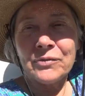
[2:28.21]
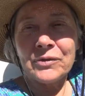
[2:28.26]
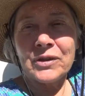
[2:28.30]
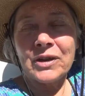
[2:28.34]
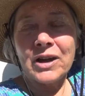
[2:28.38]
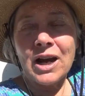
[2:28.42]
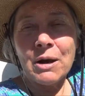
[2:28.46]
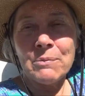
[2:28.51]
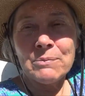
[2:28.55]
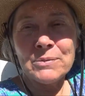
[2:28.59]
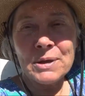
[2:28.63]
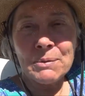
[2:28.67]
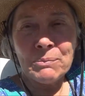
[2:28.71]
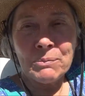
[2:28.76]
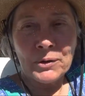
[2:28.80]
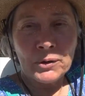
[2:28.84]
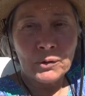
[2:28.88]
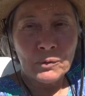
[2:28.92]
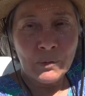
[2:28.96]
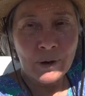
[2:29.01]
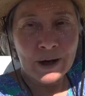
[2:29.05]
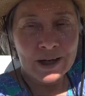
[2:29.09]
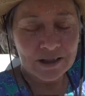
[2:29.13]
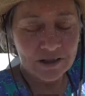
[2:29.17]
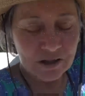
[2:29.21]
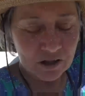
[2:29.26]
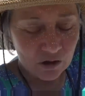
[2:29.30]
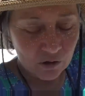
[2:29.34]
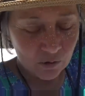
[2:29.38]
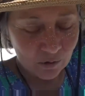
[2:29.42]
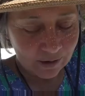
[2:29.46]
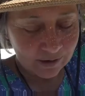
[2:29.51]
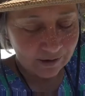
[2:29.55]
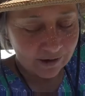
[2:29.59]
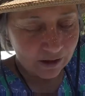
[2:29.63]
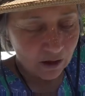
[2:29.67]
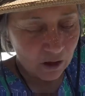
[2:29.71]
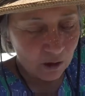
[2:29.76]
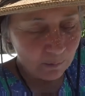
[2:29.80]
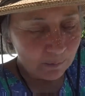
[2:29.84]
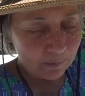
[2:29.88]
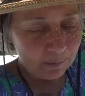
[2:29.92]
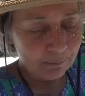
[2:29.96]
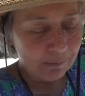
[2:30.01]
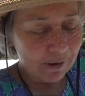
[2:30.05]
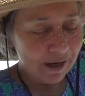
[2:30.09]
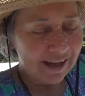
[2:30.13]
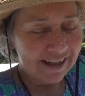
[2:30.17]
comes up with ways to trick the
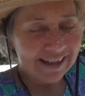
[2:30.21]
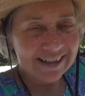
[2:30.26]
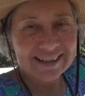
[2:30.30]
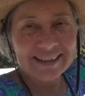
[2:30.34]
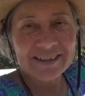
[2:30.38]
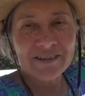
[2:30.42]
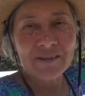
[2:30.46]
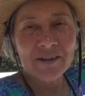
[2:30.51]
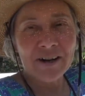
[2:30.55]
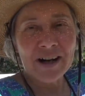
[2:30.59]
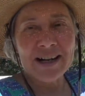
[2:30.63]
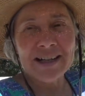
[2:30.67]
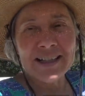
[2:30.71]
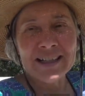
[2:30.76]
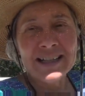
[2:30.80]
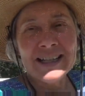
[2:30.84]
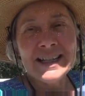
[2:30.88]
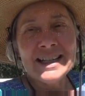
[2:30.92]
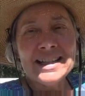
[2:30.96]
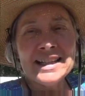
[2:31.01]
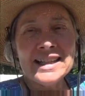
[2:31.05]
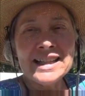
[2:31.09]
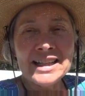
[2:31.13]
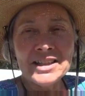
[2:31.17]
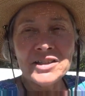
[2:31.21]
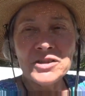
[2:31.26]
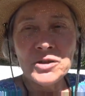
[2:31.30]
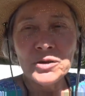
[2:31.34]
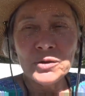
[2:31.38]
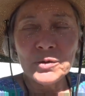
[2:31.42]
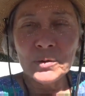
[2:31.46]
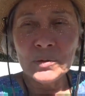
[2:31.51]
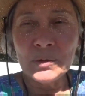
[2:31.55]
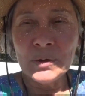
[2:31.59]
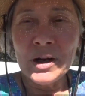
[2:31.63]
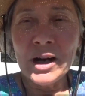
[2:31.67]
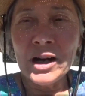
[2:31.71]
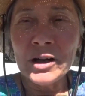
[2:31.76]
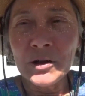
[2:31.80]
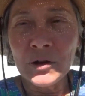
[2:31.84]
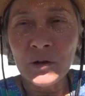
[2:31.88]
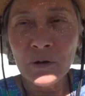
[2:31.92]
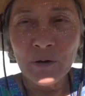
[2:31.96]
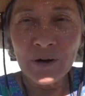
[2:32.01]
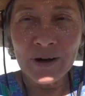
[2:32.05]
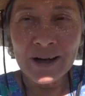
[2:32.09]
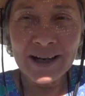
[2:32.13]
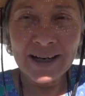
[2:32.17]
human mind, right, into
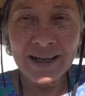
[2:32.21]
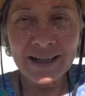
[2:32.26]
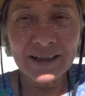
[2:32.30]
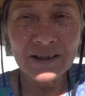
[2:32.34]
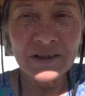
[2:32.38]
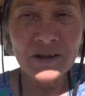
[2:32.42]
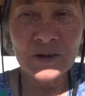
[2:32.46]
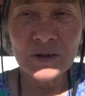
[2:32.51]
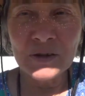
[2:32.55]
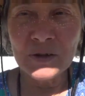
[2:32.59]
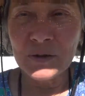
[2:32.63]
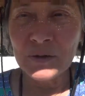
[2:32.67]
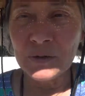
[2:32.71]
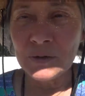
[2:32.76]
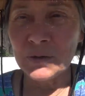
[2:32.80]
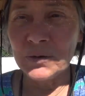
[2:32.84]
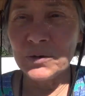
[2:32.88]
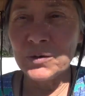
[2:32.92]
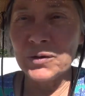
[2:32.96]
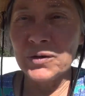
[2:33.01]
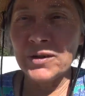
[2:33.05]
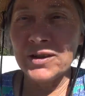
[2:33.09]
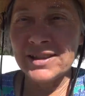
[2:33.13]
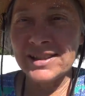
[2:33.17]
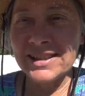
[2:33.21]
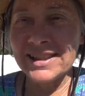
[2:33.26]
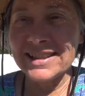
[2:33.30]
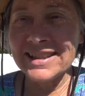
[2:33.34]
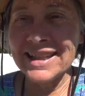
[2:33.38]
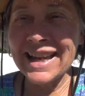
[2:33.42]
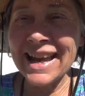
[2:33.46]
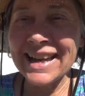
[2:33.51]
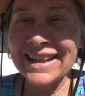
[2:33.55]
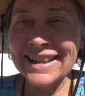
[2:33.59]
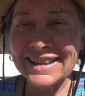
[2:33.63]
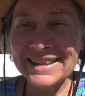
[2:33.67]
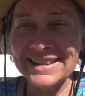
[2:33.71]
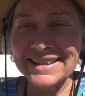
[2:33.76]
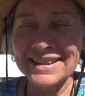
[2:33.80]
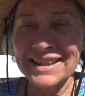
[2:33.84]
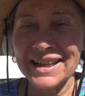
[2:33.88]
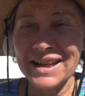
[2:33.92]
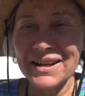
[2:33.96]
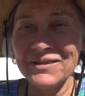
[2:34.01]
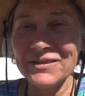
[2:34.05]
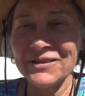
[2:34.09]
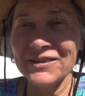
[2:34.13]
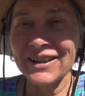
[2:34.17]
agreeing to the satanic
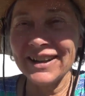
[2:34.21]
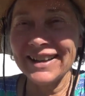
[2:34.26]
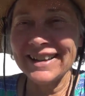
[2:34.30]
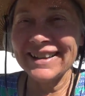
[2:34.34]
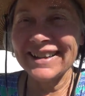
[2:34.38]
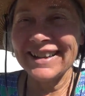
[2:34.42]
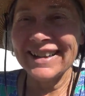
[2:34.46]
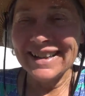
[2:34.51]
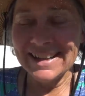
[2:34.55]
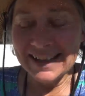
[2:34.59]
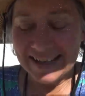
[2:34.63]
stuff, right?